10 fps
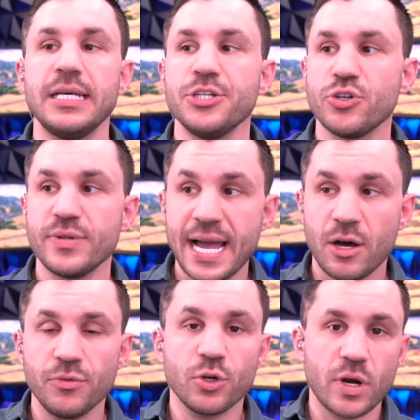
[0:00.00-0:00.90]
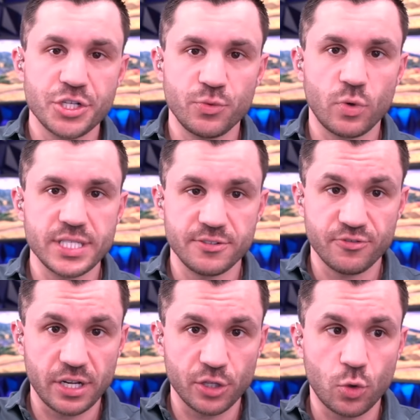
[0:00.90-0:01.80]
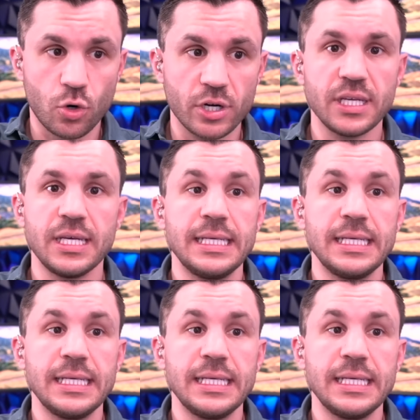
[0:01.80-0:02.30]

So now the question was in front of the court